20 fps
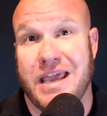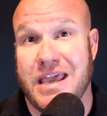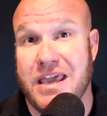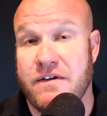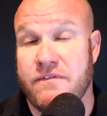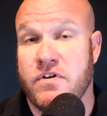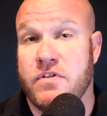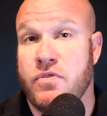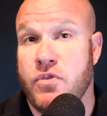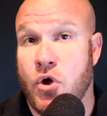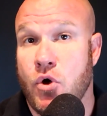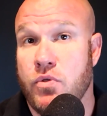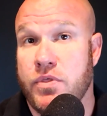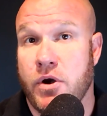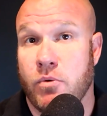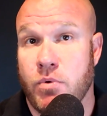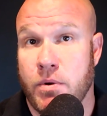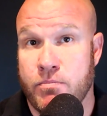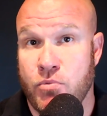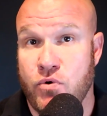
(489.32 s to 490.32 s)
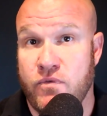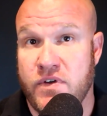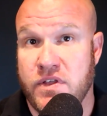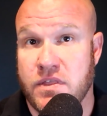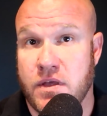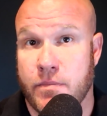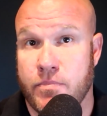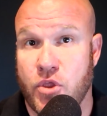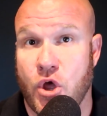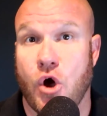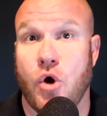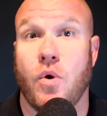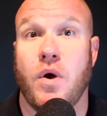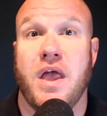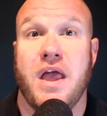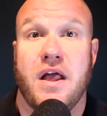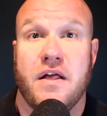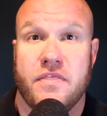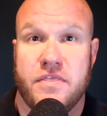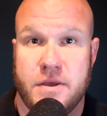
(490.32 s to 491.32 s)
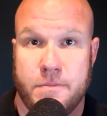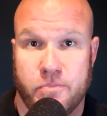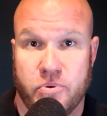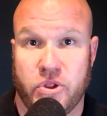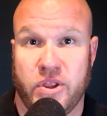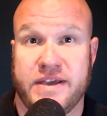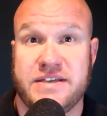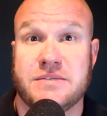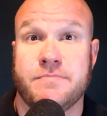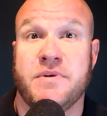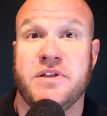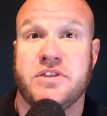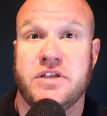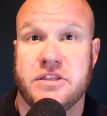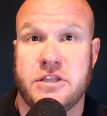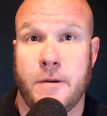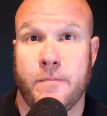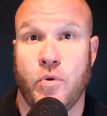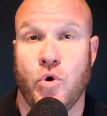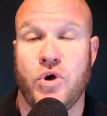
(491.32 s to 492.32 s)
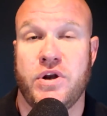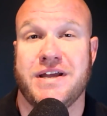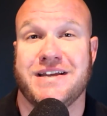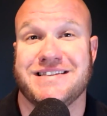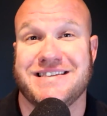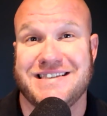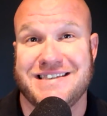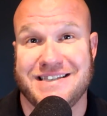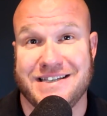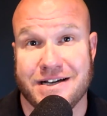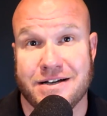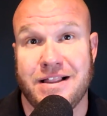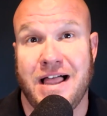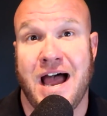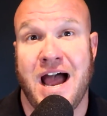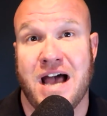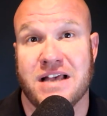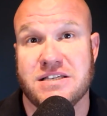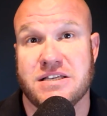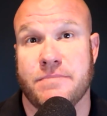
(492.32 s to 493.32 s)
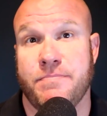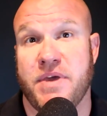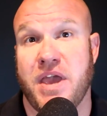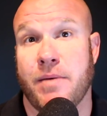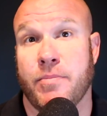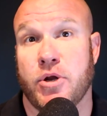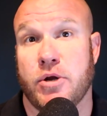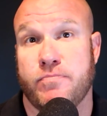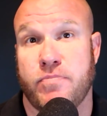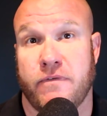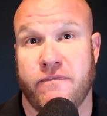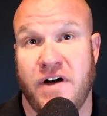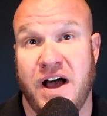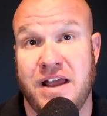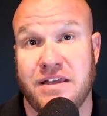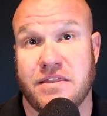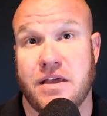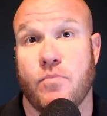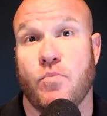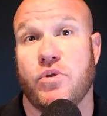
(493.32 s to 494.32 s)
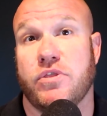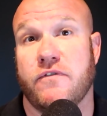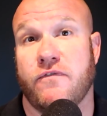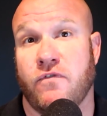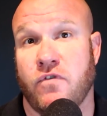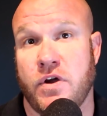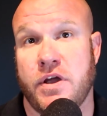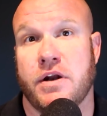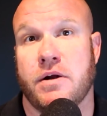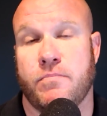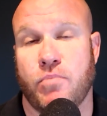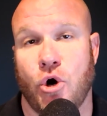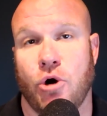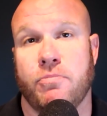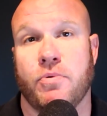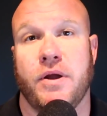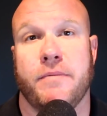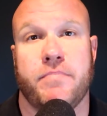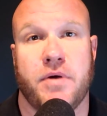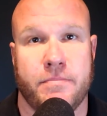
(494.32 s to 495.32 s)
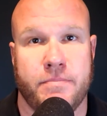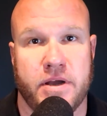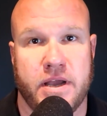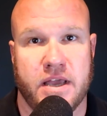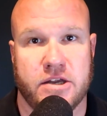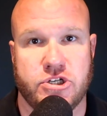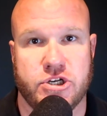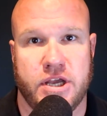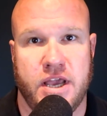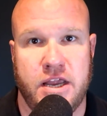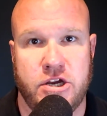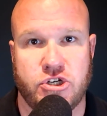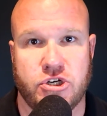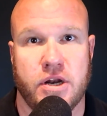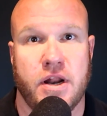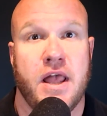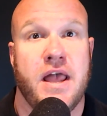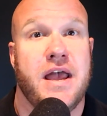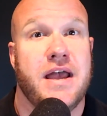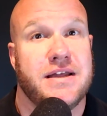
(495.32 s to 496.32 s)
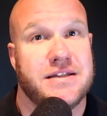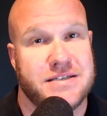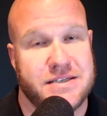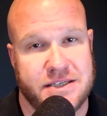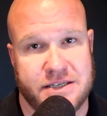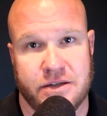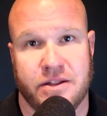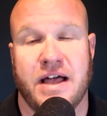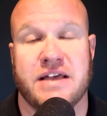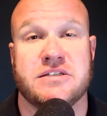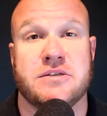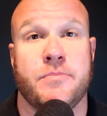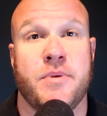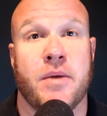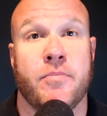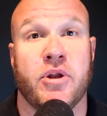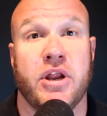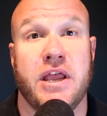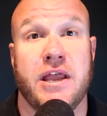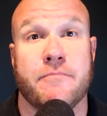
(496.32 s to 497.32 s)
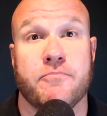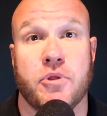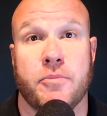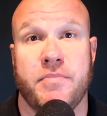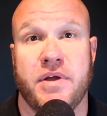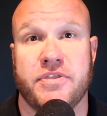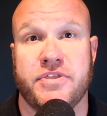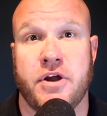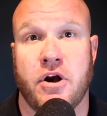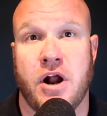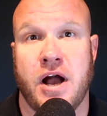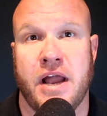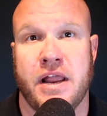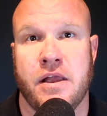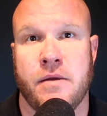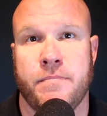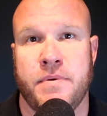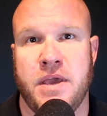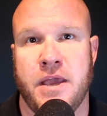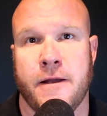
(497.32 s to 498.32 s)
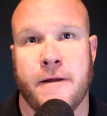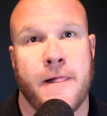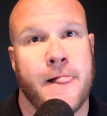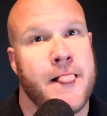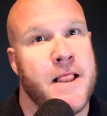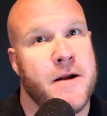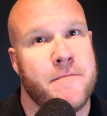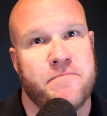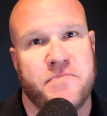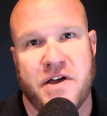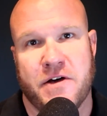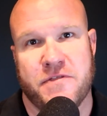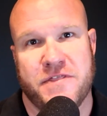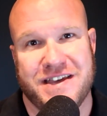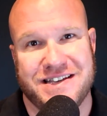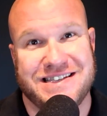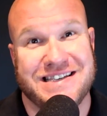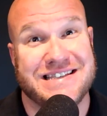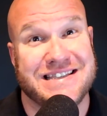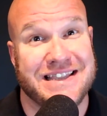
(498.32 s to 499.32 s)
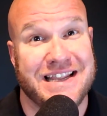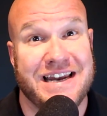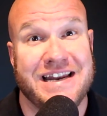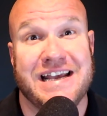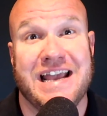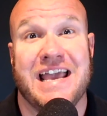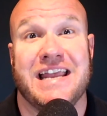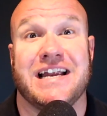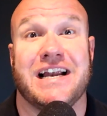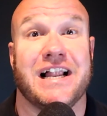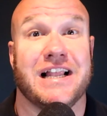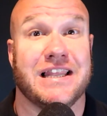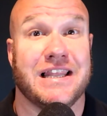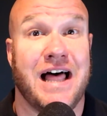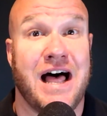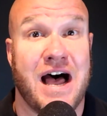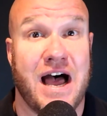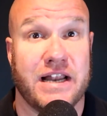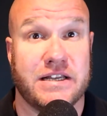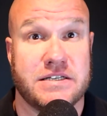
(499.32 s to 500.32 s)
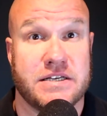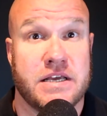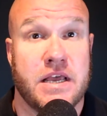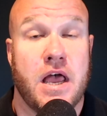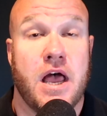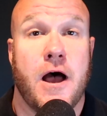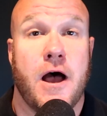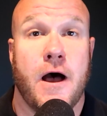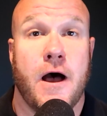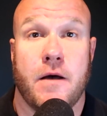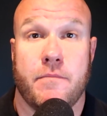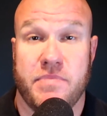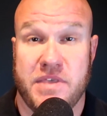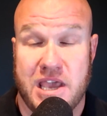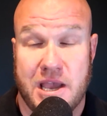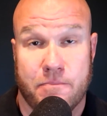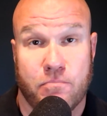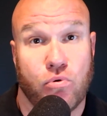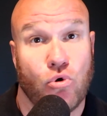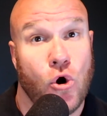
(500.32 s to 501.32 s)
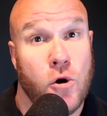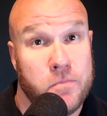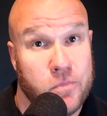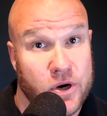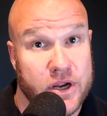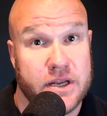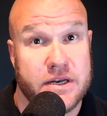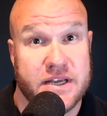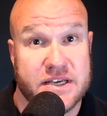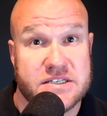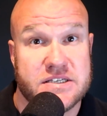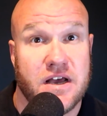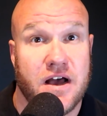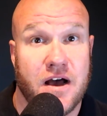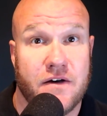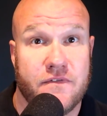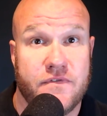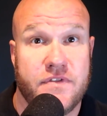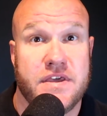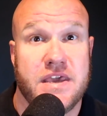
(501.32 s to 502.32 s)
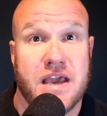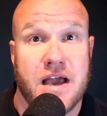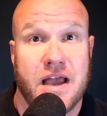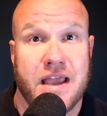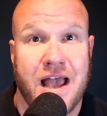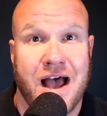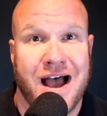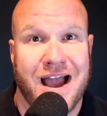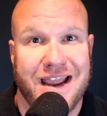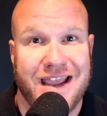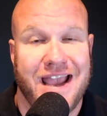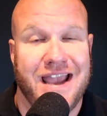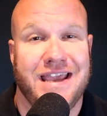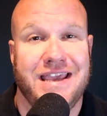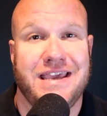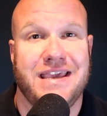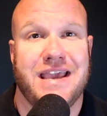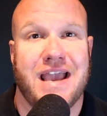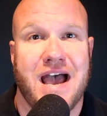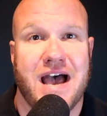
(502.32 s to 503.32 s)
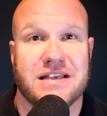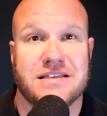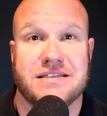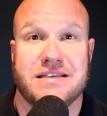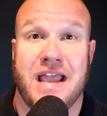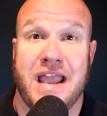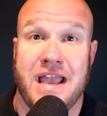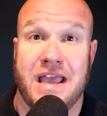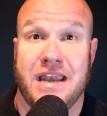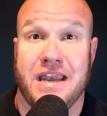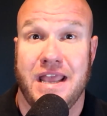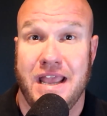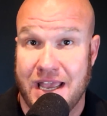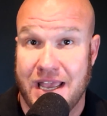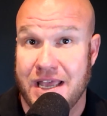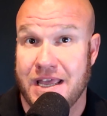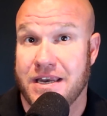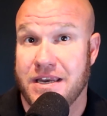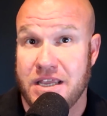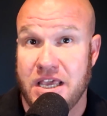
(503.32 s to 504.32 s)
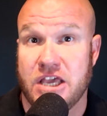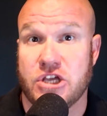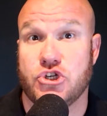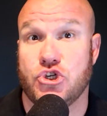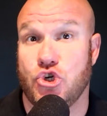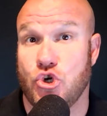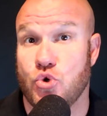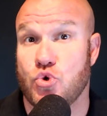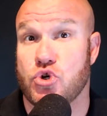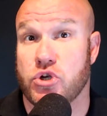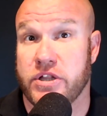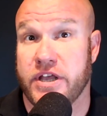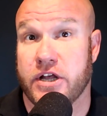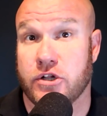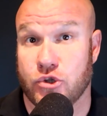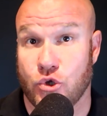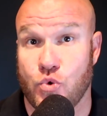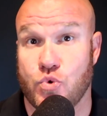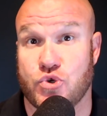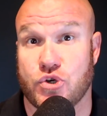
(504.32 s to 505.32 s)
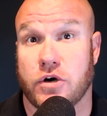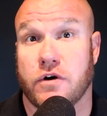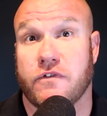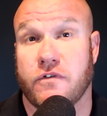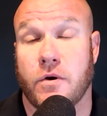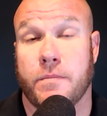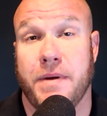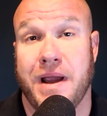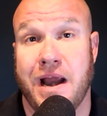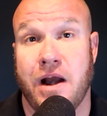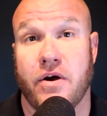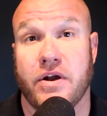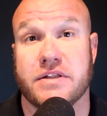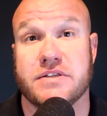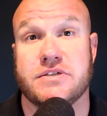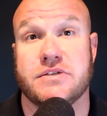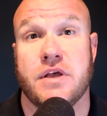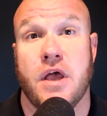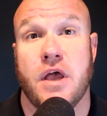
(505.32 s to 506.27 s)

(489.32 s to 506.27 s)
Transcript: Even though they're removing them, though, the placement that they're put in still has to be able to provide them with a free and appropriate public education. It still has to be able to implement their IEP. Now, this is litigated a lot, the appropriateness of the IAES, and it is usually a loser for parents.